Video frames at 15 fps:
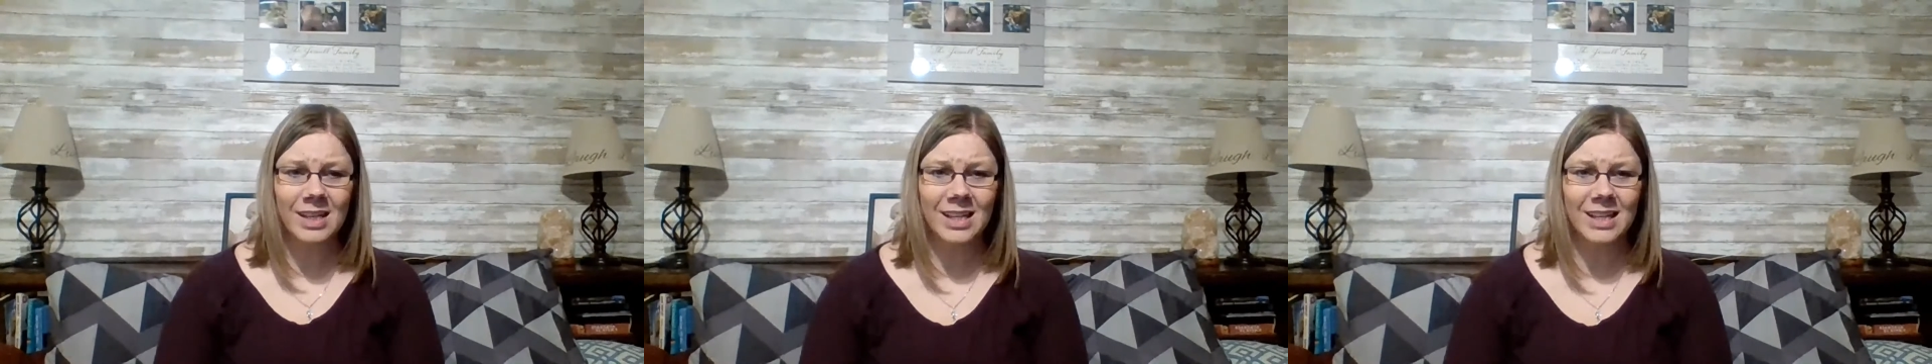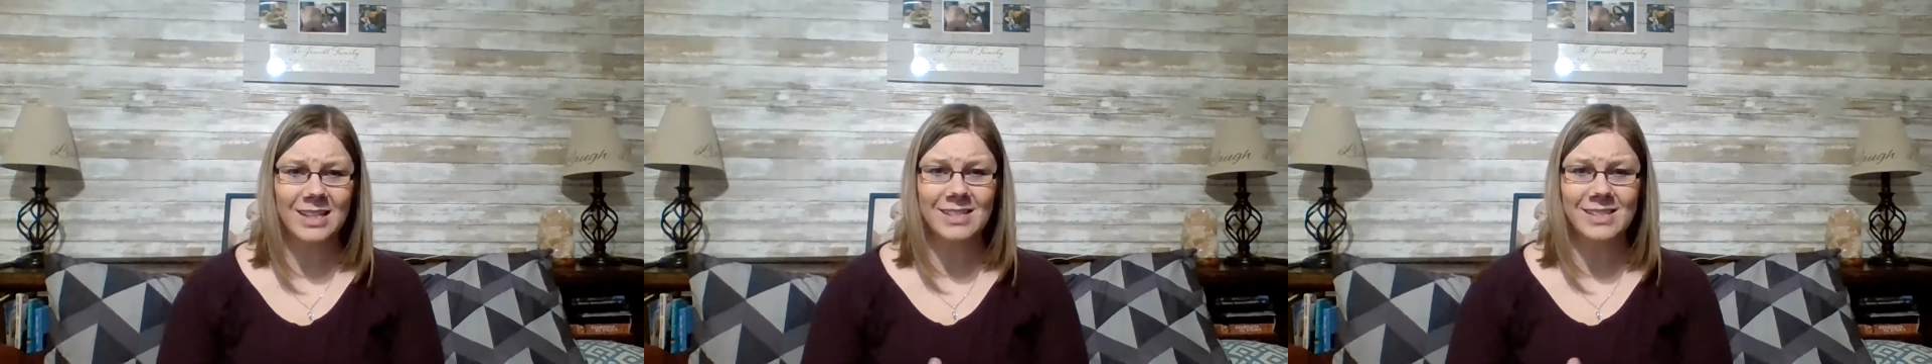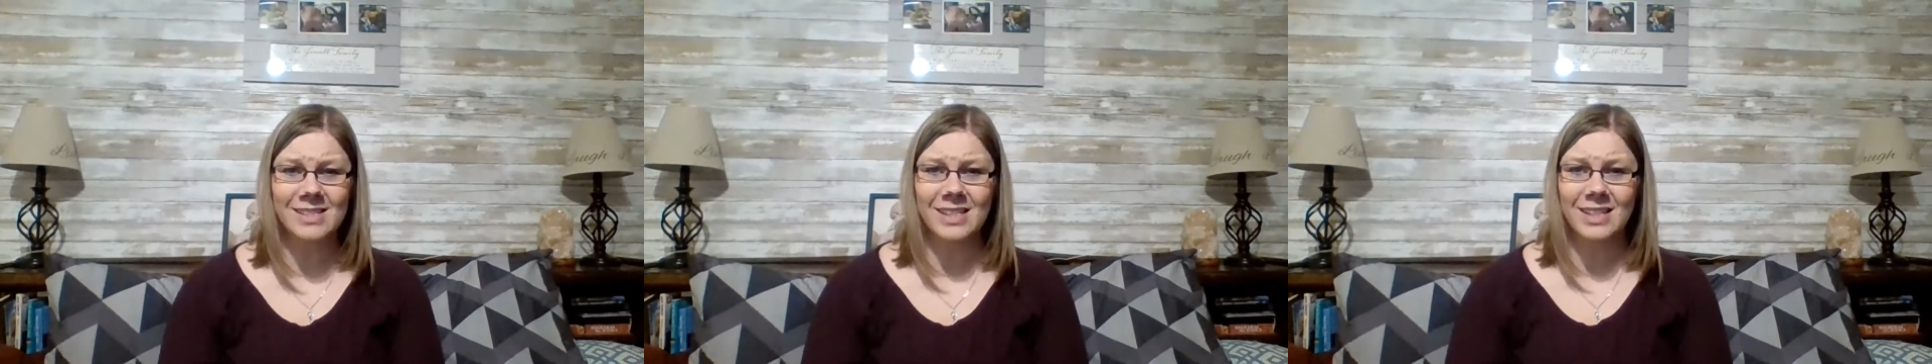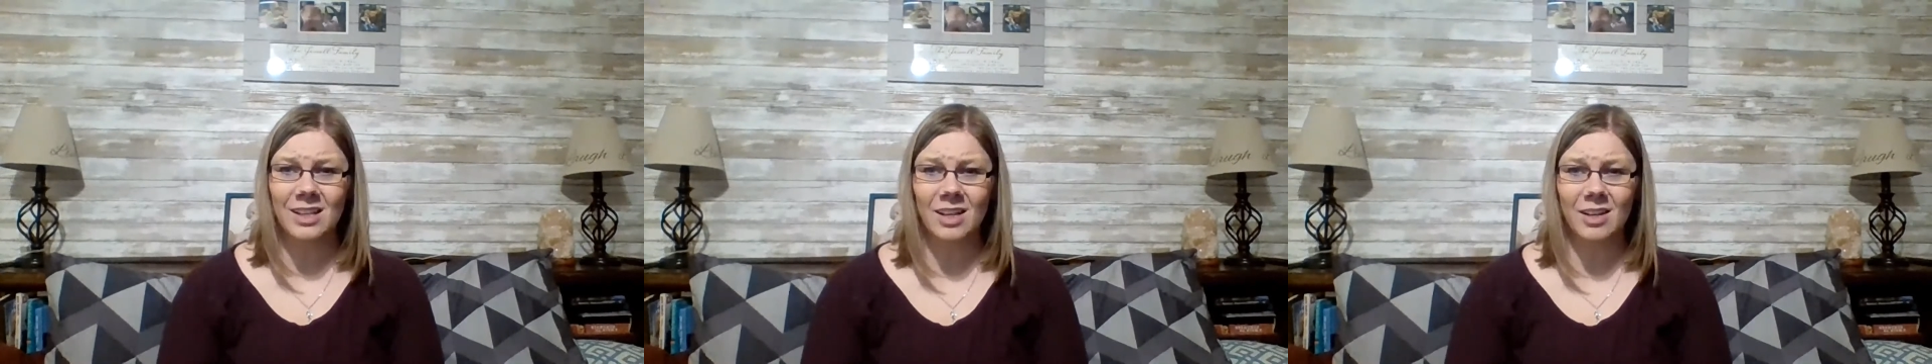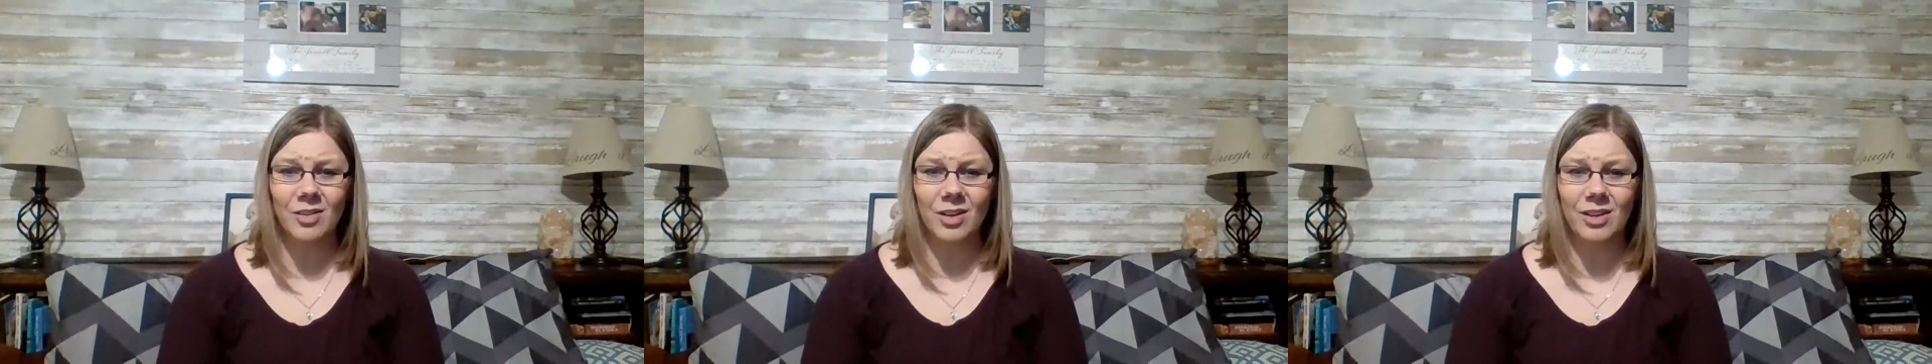is
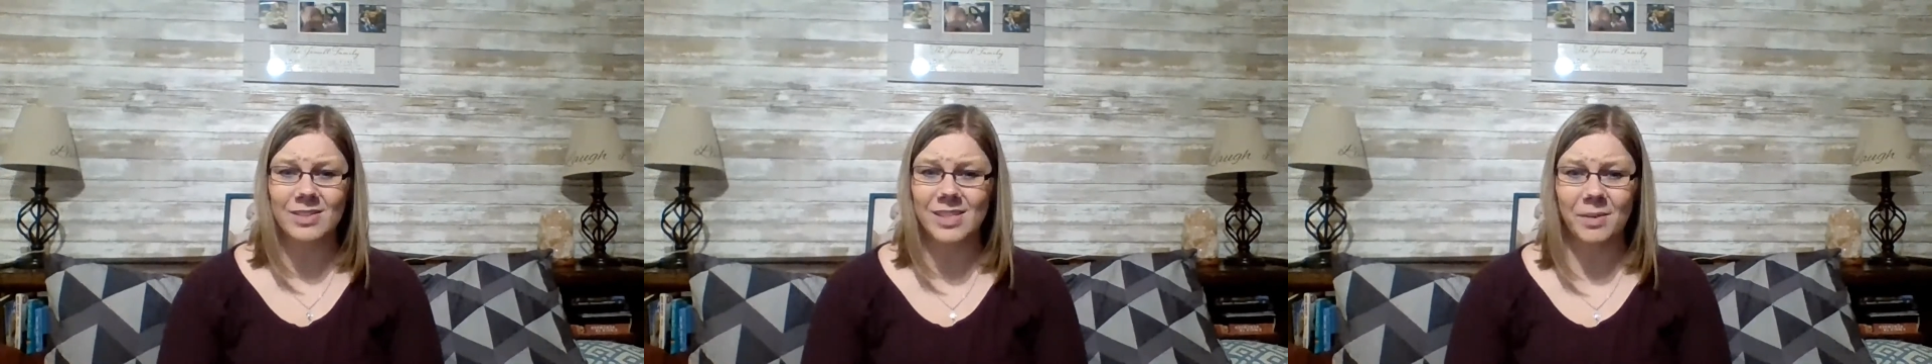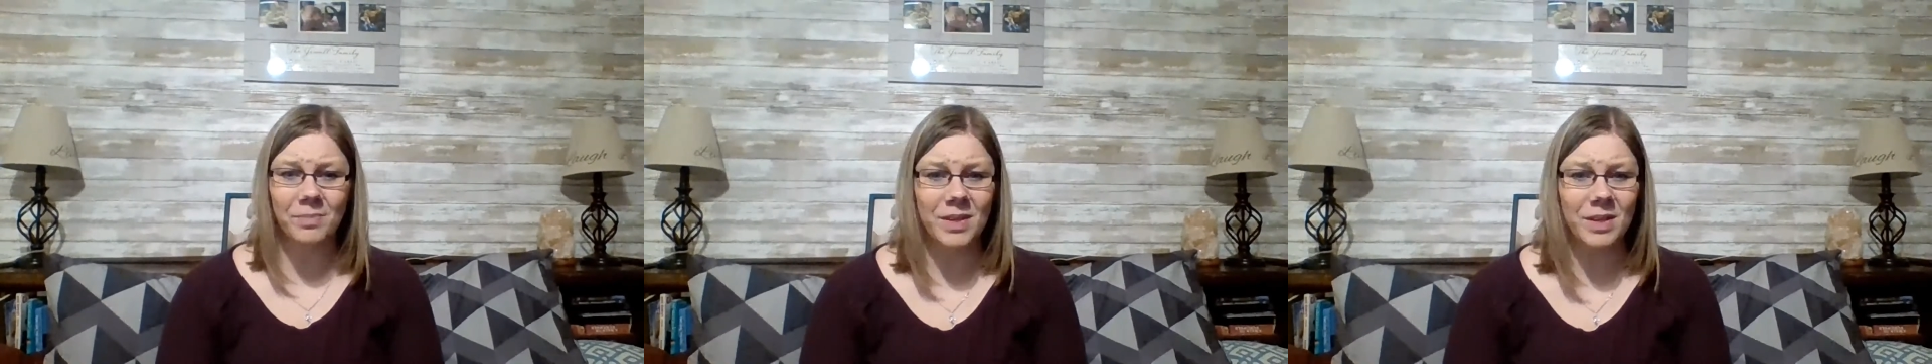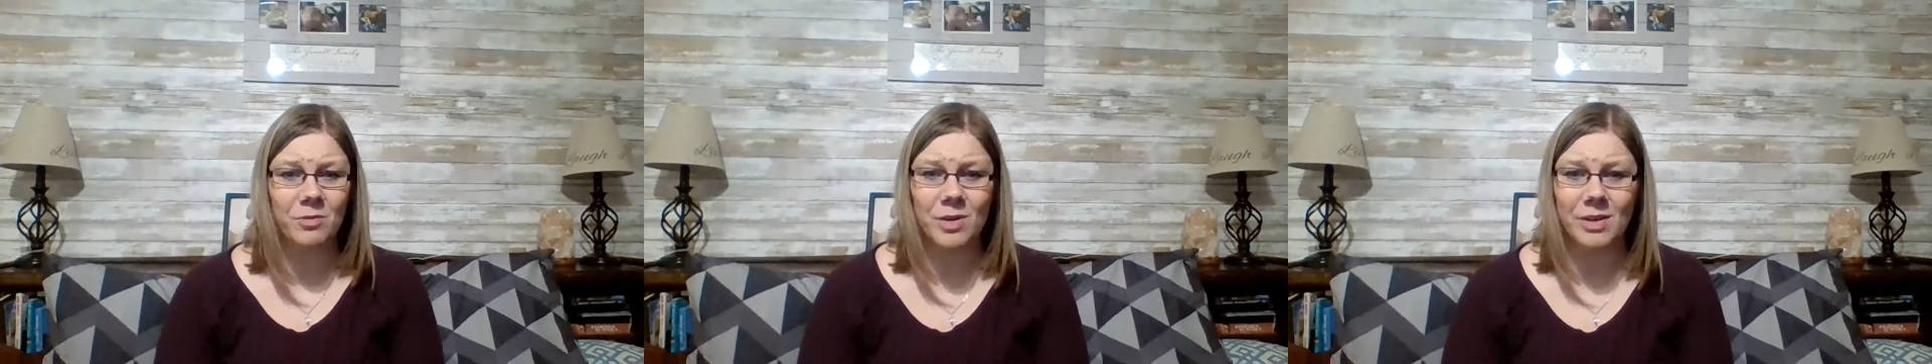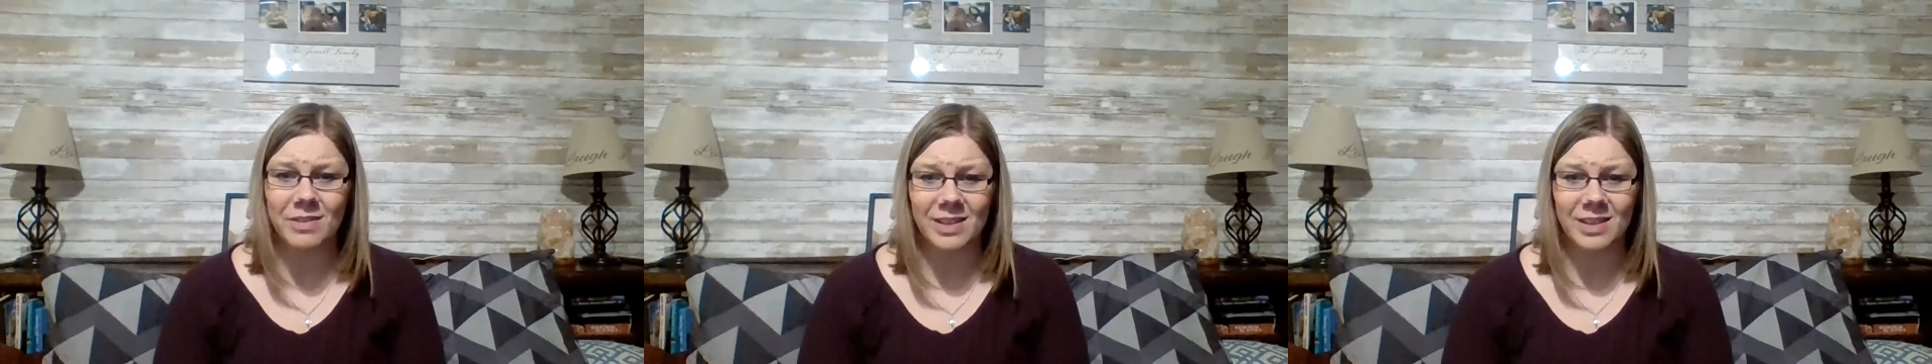something we've